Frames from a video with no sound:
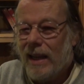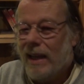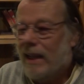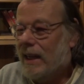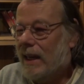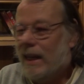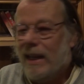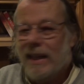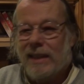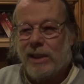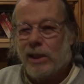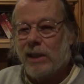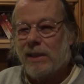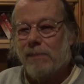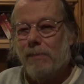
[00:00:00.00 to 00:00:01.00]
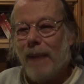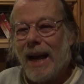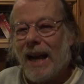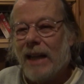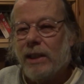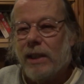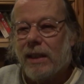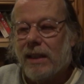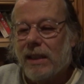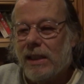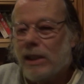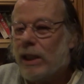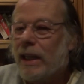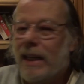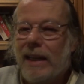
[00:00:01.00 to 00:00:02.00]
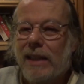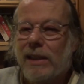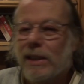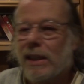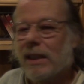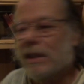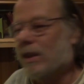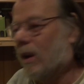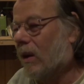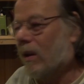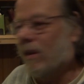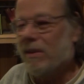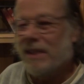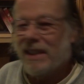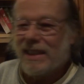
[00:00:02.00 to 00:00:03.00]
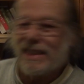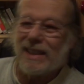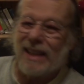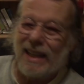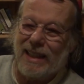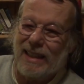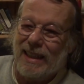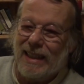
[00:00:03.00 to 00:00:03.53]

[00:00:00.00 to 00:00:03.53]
It just magically changed into all these, like,